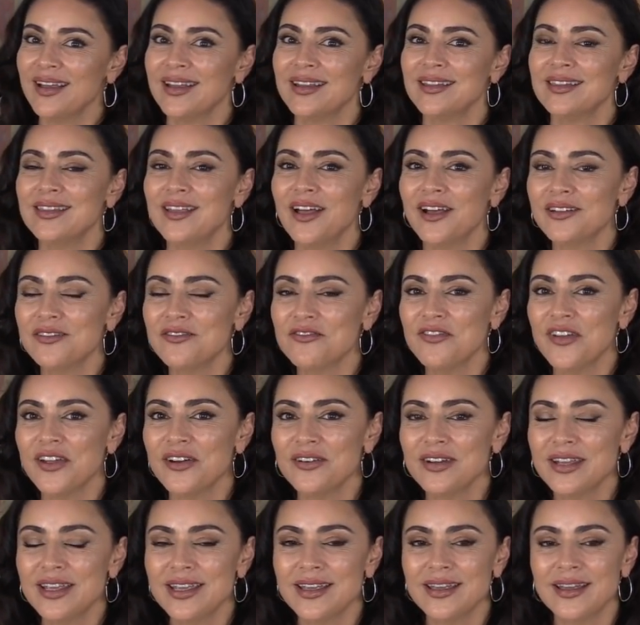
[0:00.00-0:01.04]
not
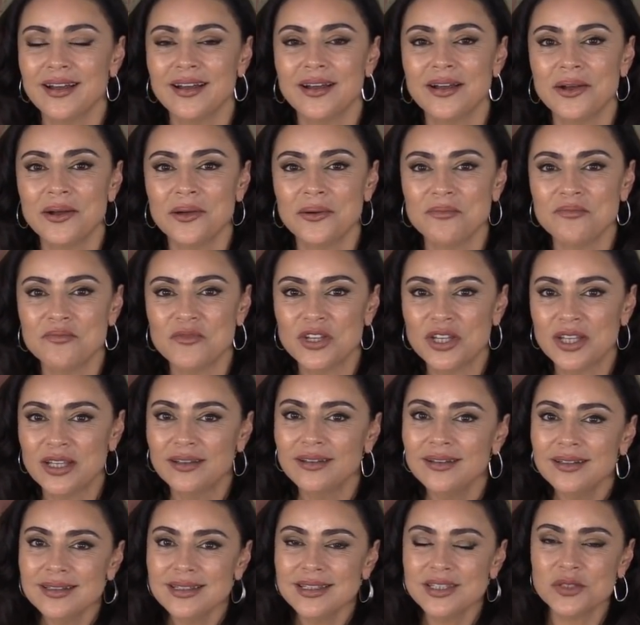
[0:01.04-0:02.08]
very
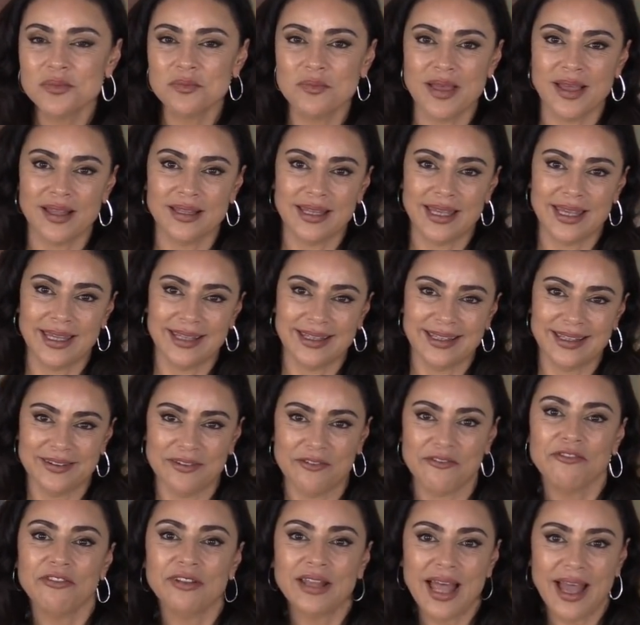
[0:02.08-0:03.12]
good smelling
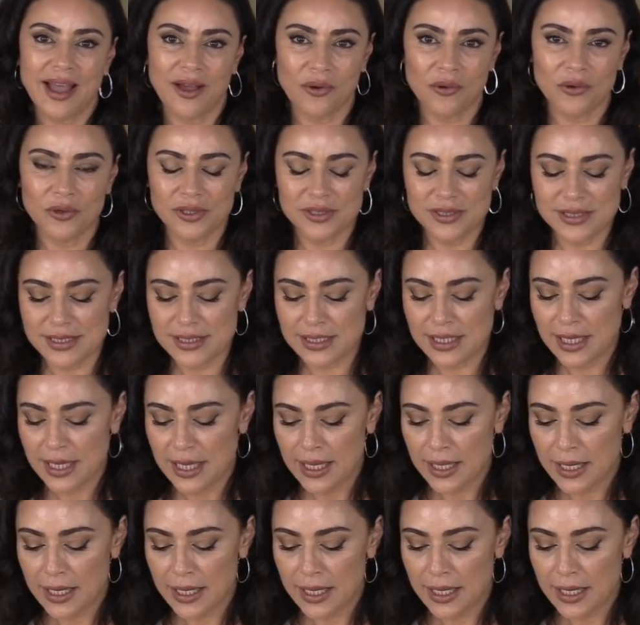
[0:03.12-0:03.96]
flowers,